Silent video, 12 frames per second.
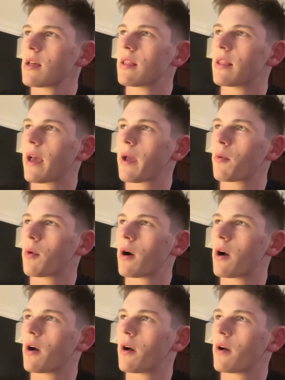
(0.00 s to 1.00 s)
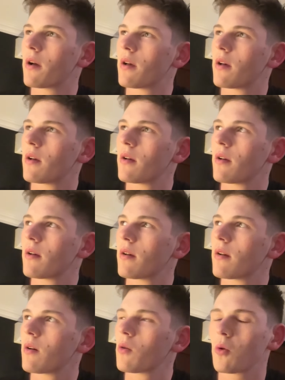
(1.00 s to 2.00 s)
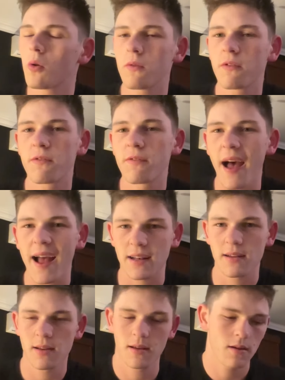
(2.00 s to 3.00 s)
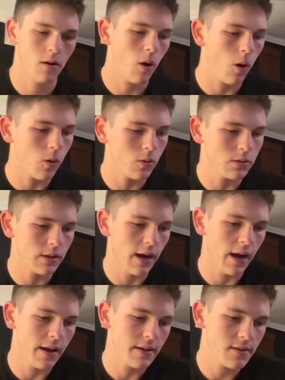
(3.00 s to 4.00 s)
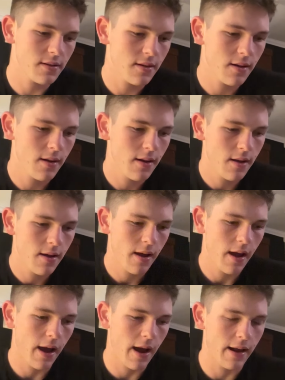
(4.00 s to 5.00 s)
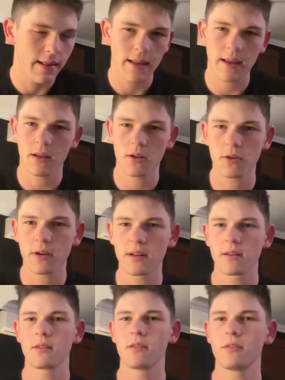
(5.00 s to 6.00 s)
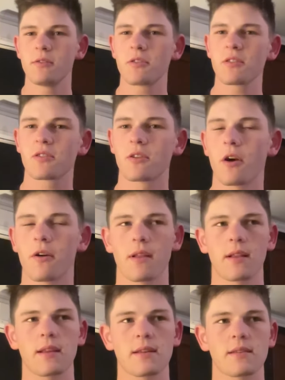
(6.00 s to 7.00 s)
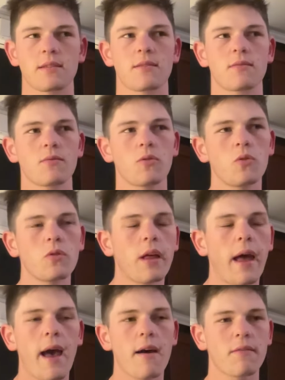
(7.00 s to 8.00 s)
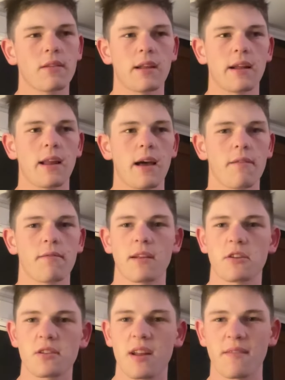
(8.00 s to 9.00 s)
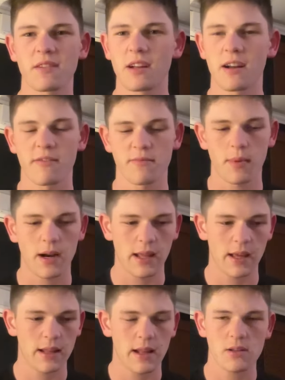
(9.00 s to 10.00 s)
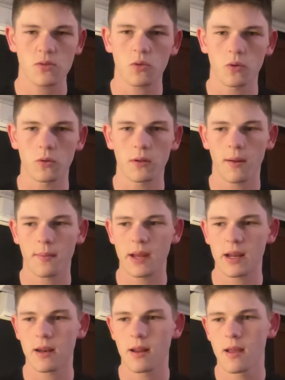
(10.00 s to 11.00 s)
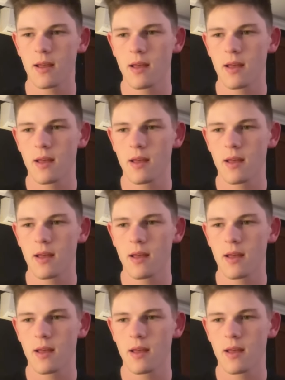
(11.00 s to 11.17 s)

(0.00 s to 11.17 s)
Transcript: they were all fat old guys, and you could you just know that this is all they have in their life. They just have a ton of money, and that's all. I mean.